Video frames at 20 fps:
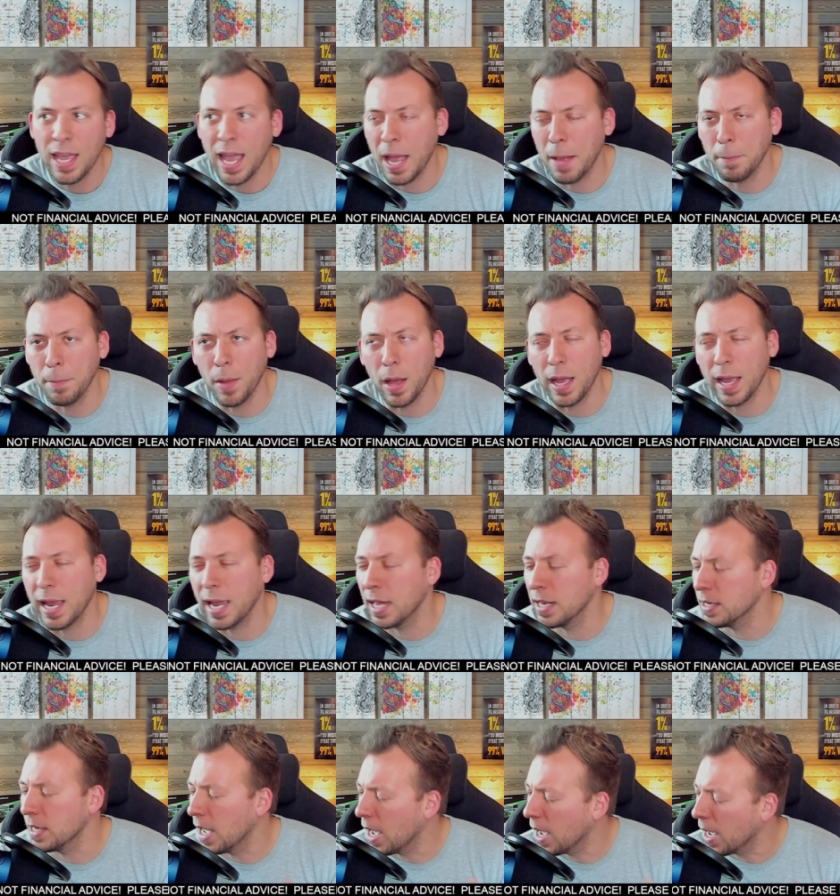and
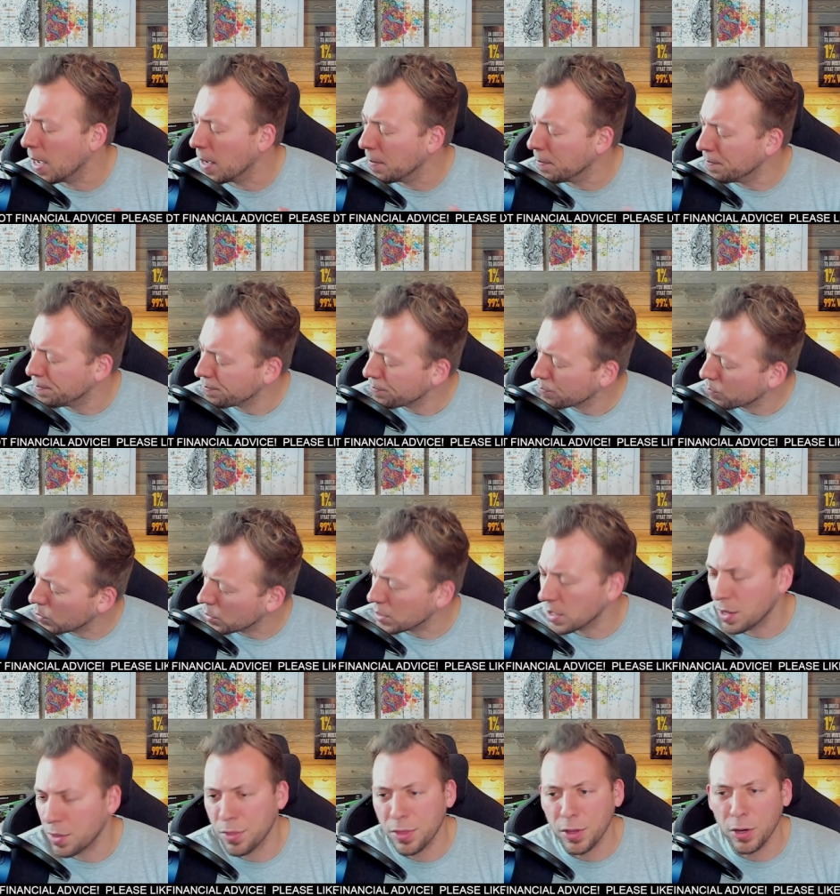and um, was
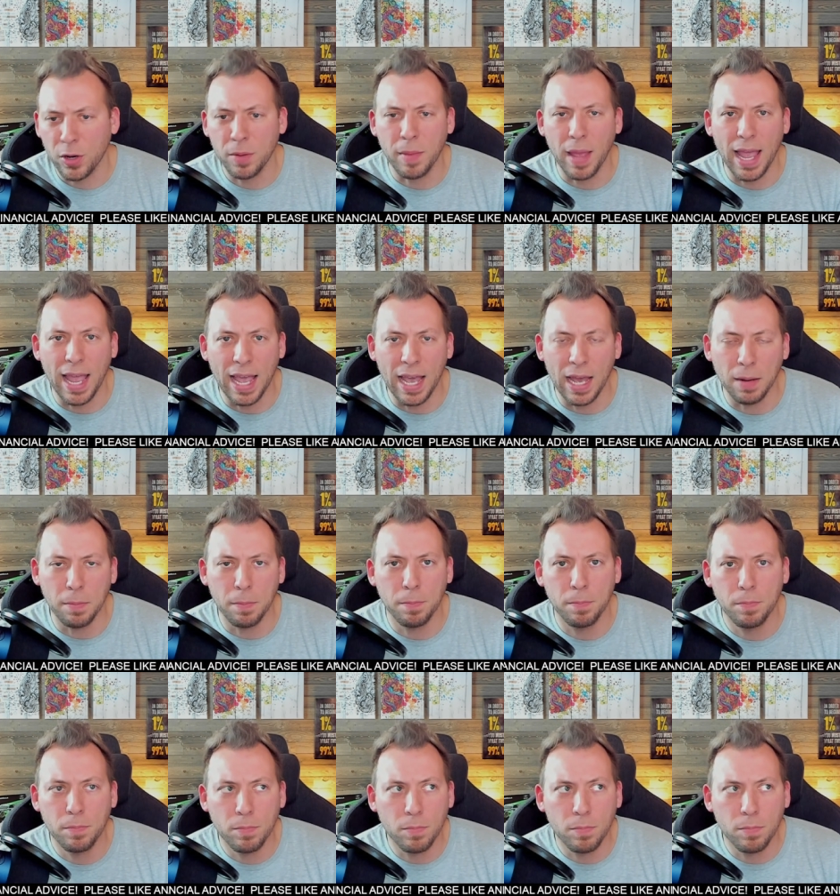it Ethereum and